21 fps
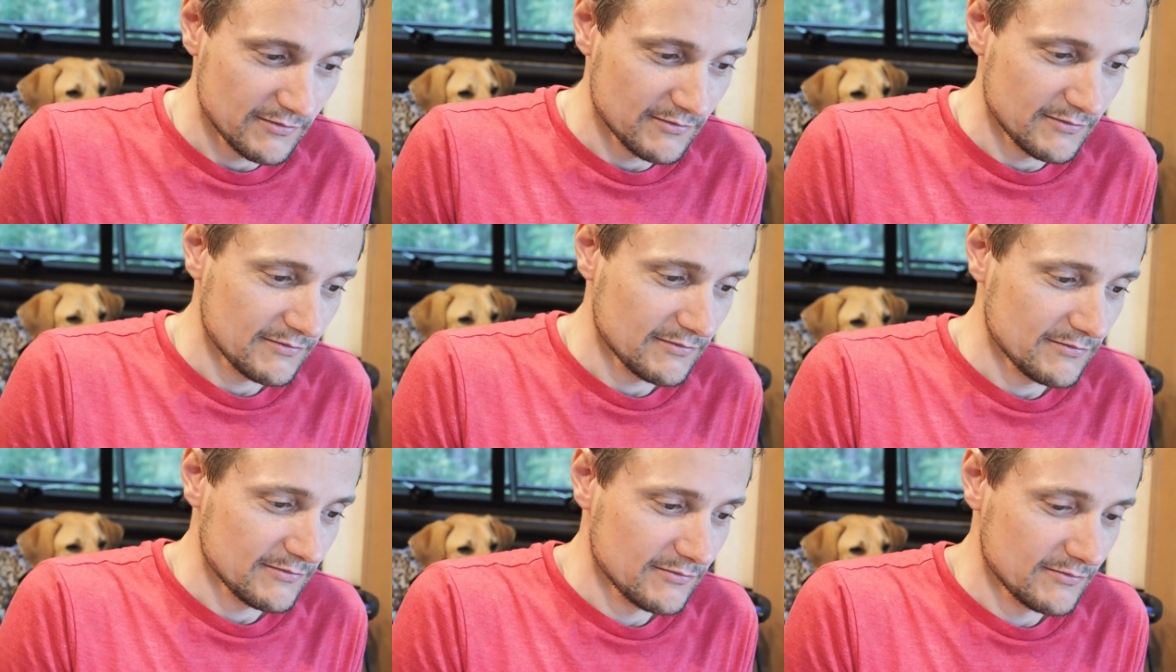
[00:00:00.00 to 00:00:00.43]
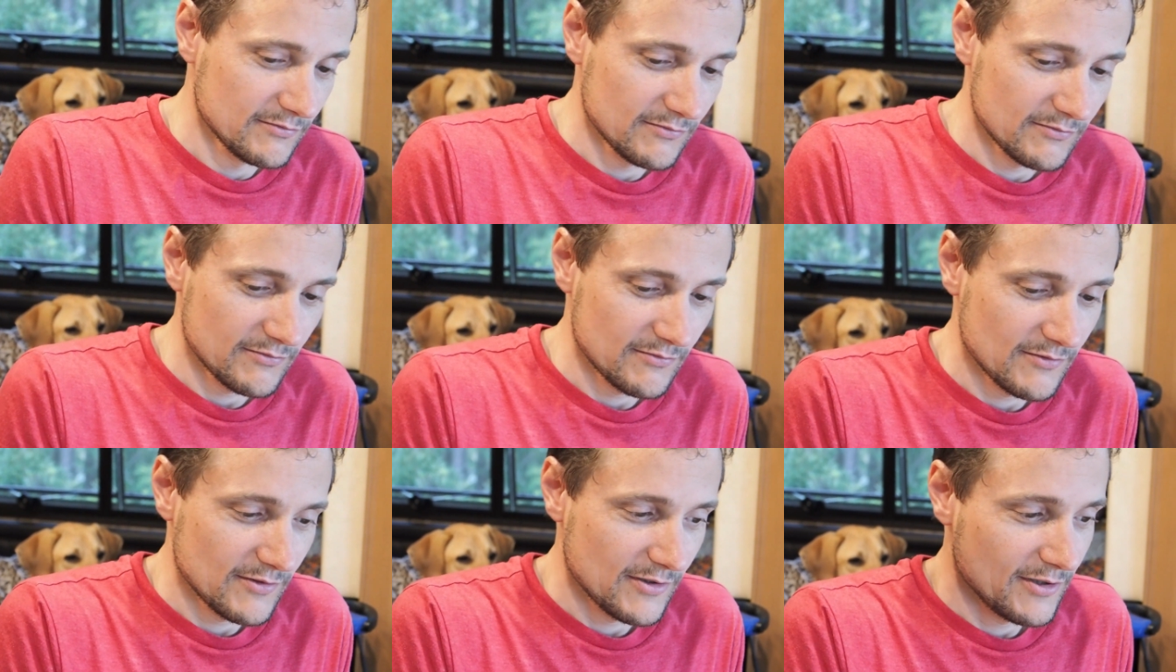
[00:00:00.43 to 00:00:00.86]
What is it?
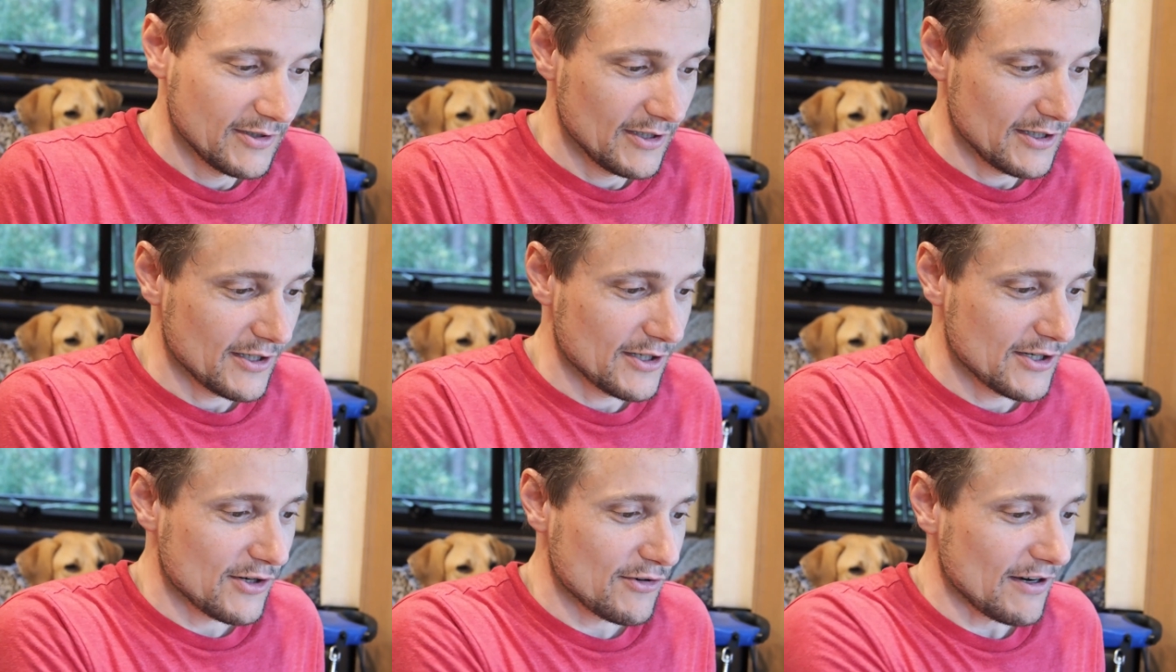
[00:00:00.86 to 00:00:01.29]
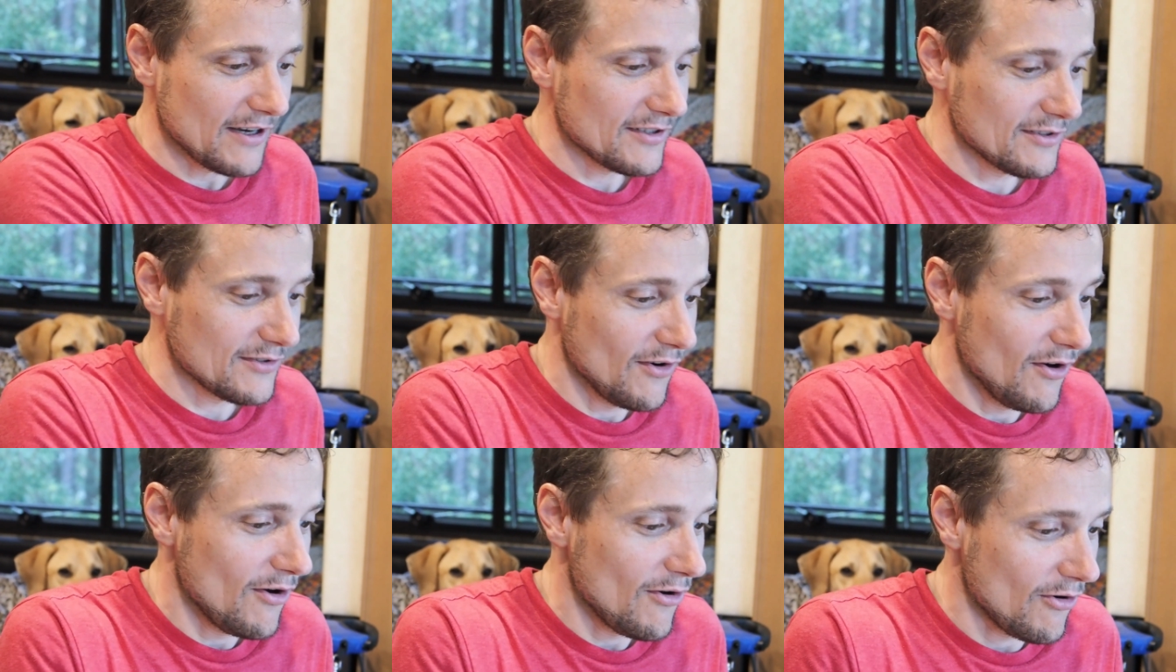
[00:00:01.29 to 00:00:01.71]
Fries.
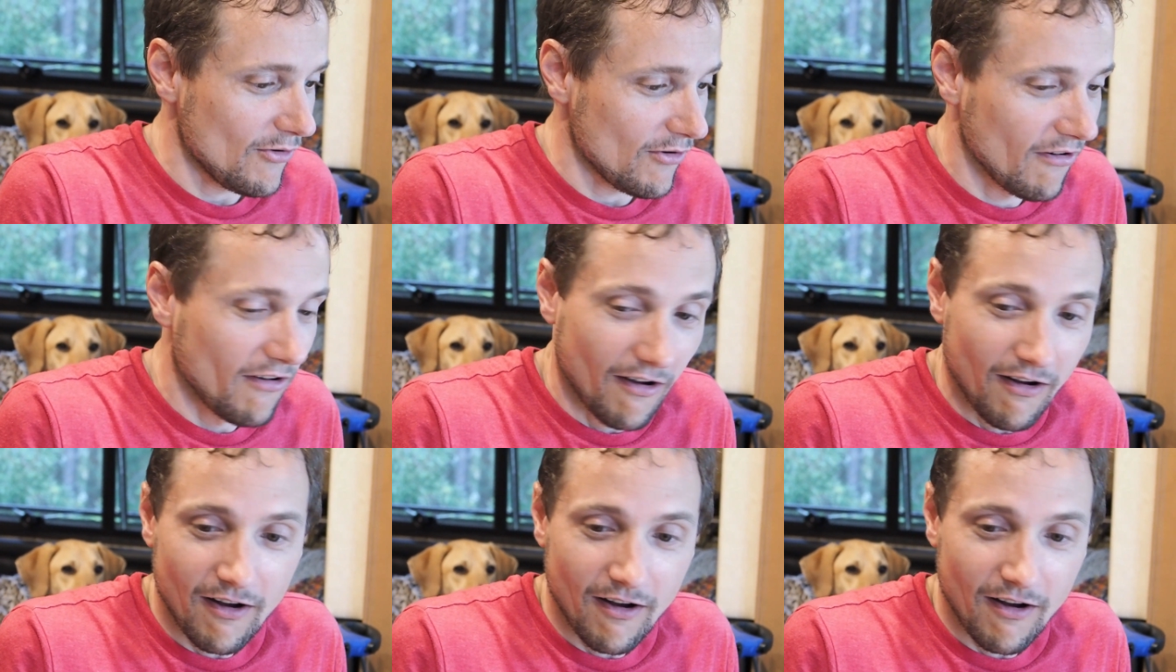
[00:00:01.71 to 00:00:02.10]
Croissant.